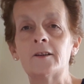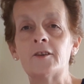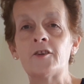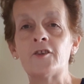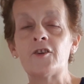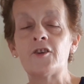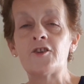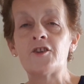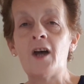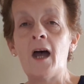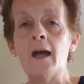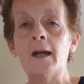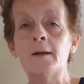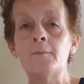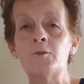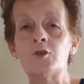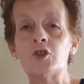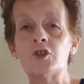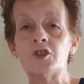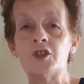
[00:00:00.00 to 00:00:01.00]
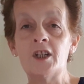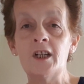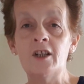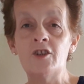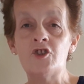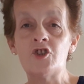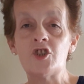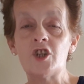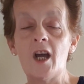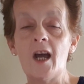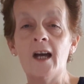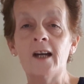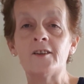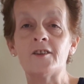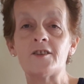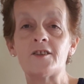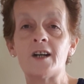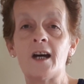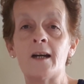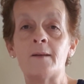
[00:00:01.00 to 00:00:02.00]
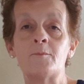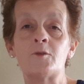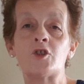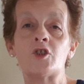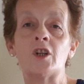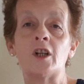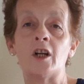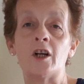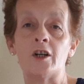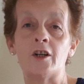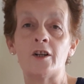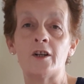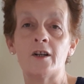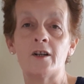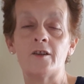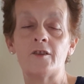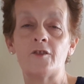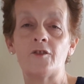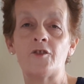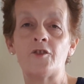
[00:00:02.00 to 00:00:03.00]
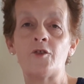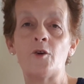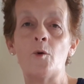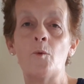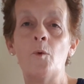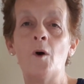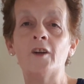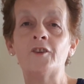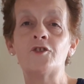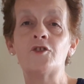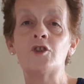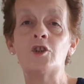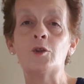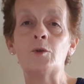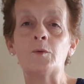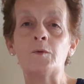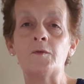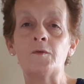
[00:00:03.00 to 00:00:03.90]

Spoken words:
There's a time to teach and a time to learn. So what do you